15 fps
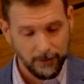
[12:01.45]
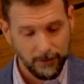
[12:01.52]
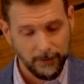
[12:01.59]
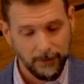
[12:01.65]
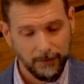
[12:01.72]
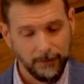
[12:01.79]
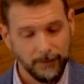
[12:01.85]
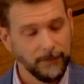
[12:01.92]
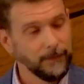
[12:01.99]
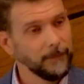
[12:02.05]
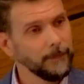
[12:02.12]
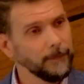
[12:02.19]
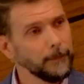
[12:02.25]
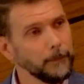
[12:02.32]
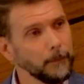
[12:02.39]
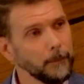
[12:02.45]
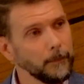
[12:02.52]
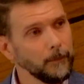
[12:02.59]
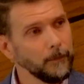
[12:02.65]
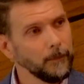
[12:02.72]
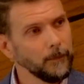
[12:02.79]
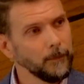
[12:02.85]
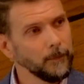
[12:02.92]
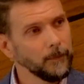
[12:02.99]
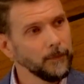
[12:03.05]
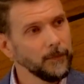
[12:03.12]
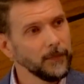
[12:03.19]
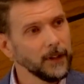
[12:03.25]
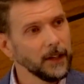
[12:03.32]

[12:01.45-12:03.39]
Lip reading: [no speech]